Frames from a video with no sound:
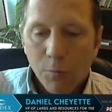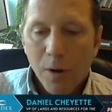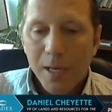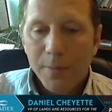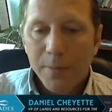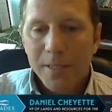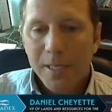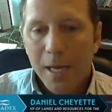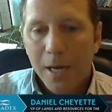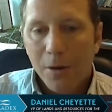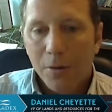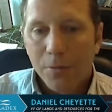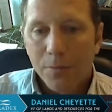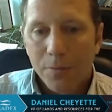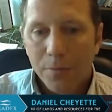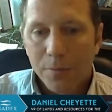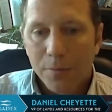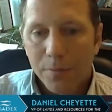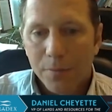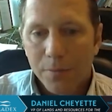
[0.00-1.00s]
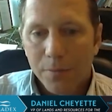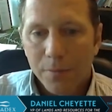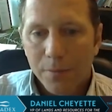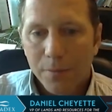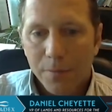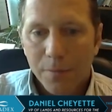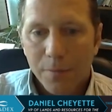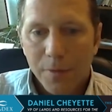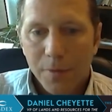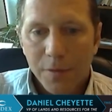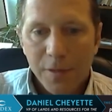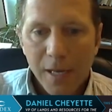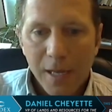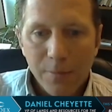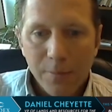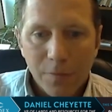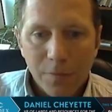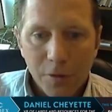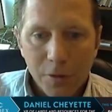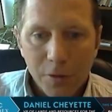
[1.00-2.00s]
wipes out the salmon
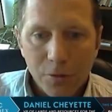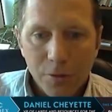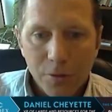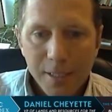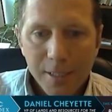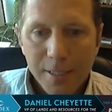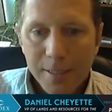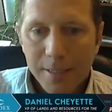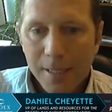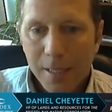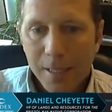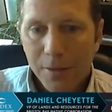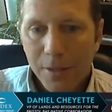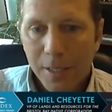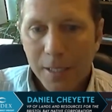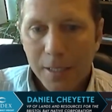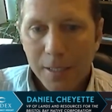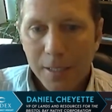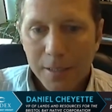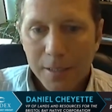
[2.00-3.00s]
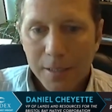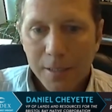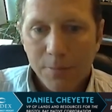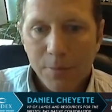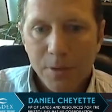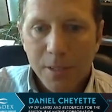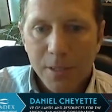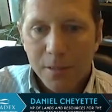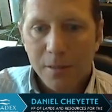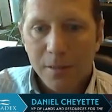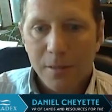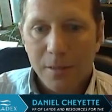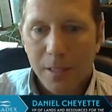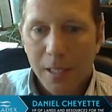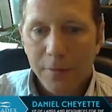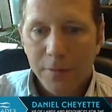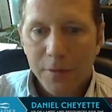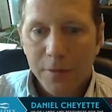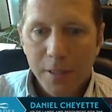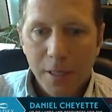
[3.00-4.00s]
fisheries, then a subsistence
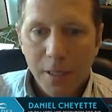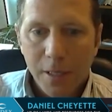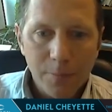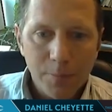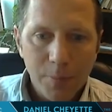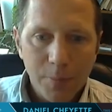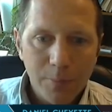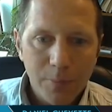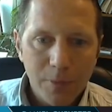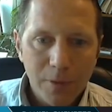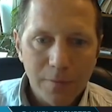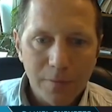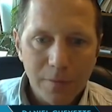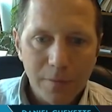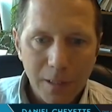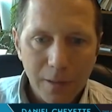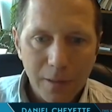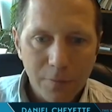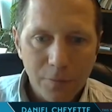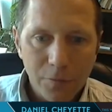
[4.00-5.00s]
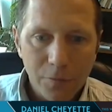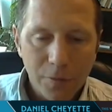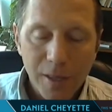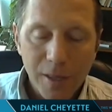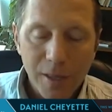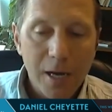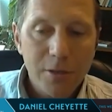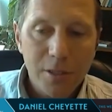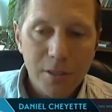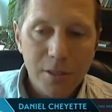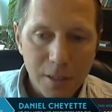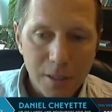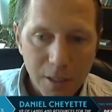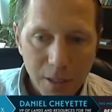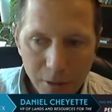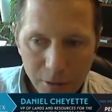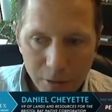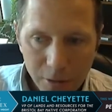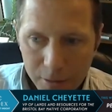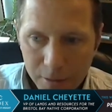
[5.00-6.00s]
lifestyle that people have lived for thousands of
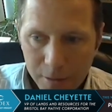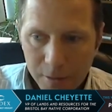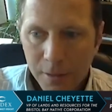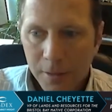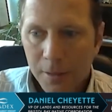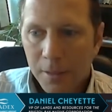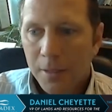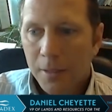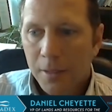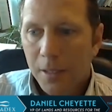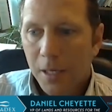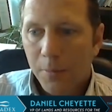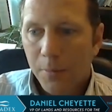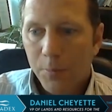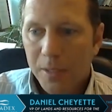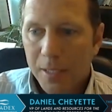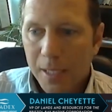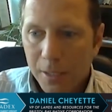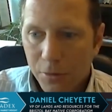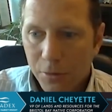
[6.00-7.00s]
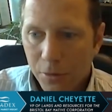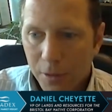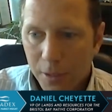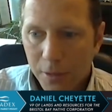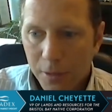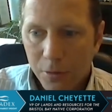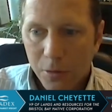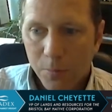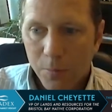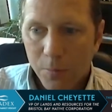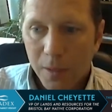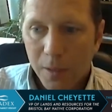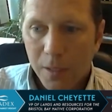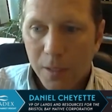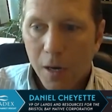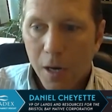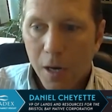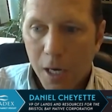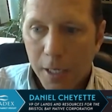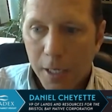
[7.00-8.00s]
years potentially could be
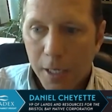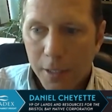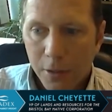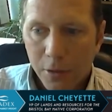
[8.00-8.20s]
gone. It